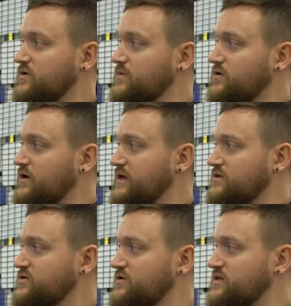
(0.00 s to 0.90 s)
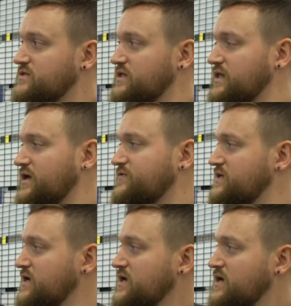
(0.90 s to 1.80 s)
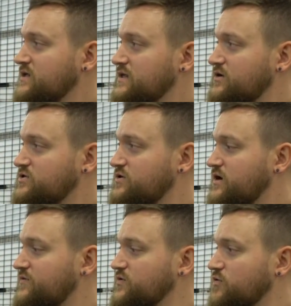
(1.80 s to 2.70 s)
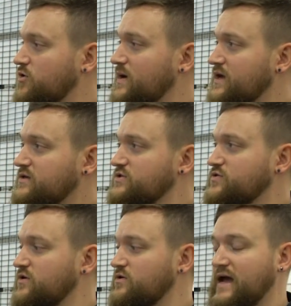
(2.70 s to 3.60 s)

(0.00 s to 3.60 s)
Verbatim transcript: So I'm gonna go ahead and turn this to the left That'll turn off the robot controller.